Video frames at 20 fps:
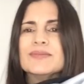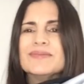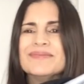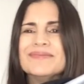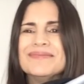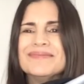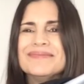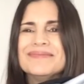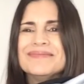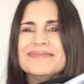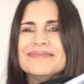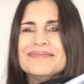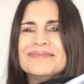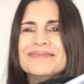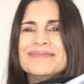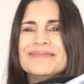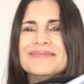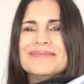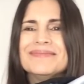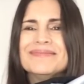
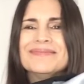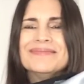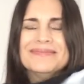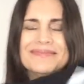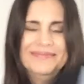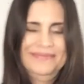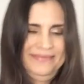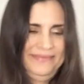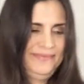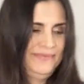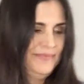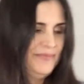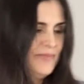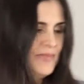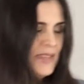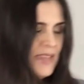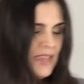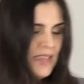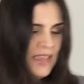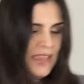
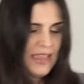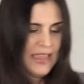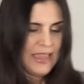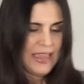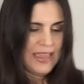No one is speaking in this clip.